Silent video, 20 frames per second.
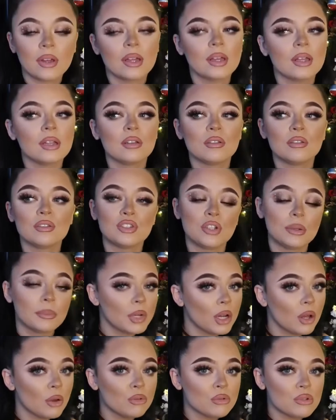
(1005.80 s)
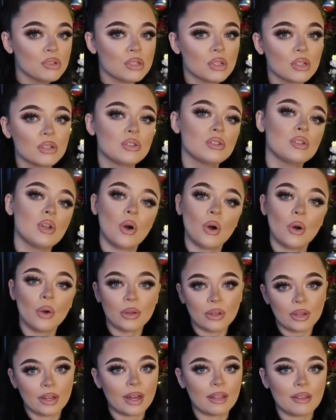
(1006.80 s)
in gym clothes, so you
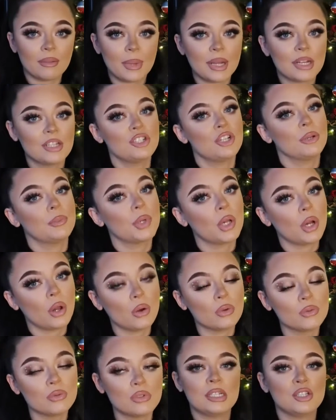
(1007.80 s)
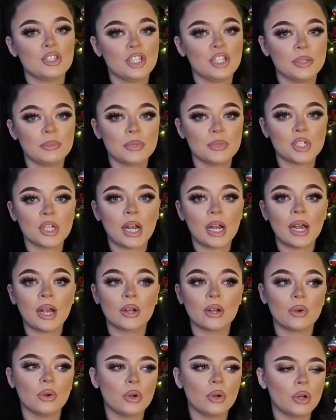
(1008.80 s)
can get them any gym clothes. And
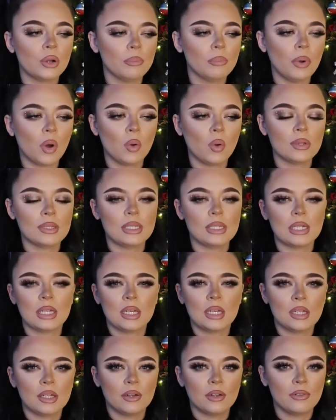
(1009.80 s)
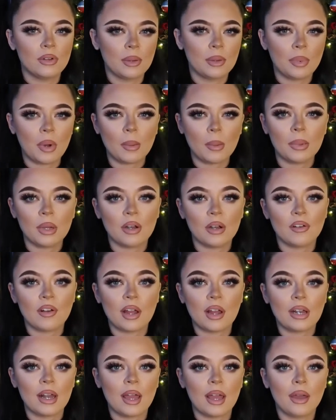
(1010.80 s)
Gymshark or Bow and Tee, they're really popular
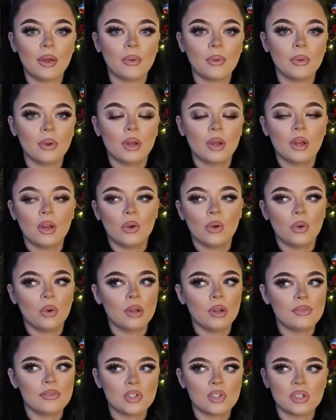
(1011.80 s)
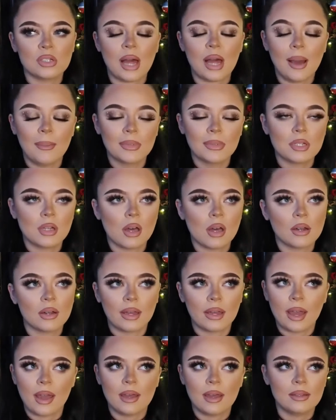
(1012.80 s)
right now, or even just Amazon
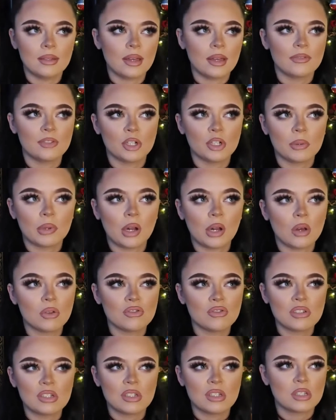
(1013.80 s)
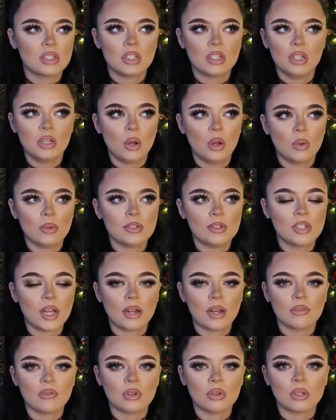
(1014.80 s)
again, they have gym clothes. Just, you know, in
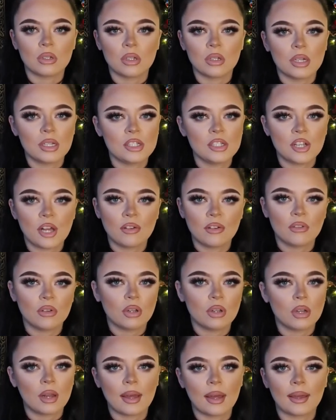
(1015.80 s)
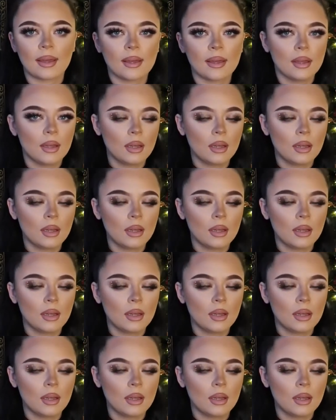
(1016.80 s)
general, like